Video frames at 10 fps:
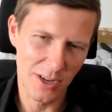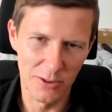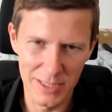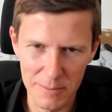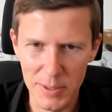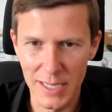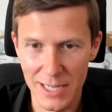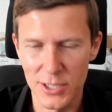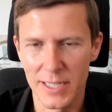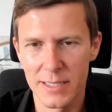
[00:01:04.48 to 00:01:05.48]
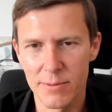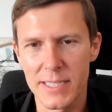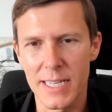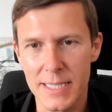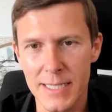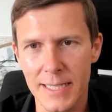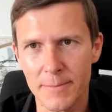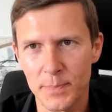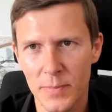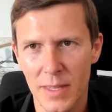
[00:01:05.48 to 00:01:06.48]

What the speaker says: our DePIN actually in 2018.